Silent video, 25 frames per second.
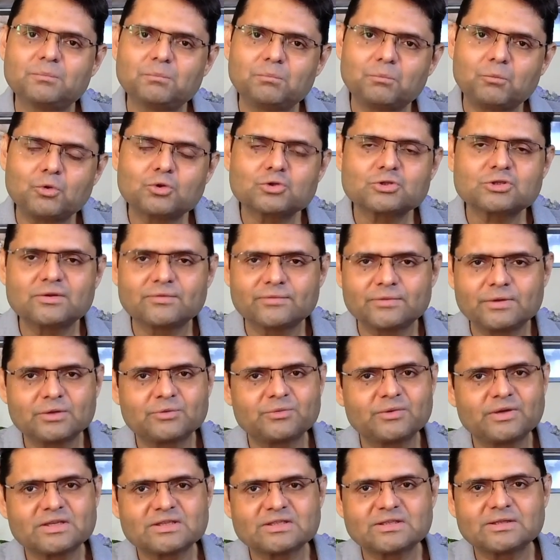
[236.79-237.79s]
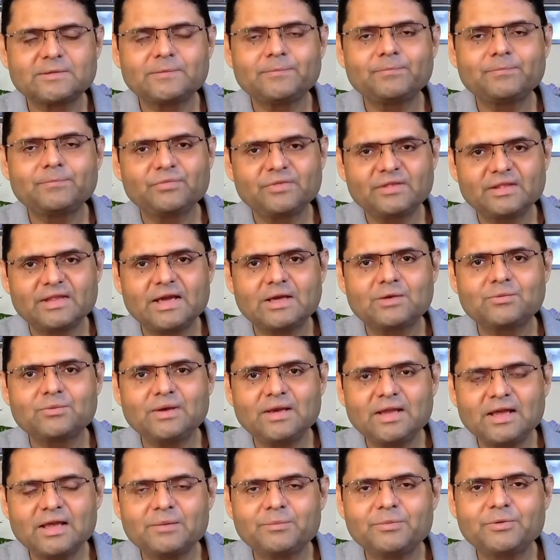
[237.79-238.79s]
most of the question that will
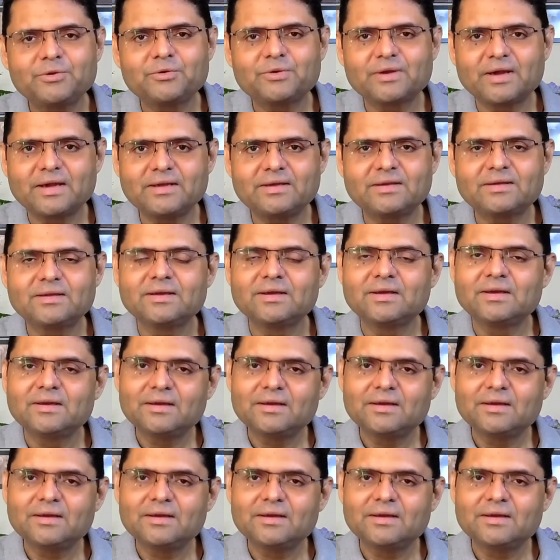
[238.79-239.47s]
help you write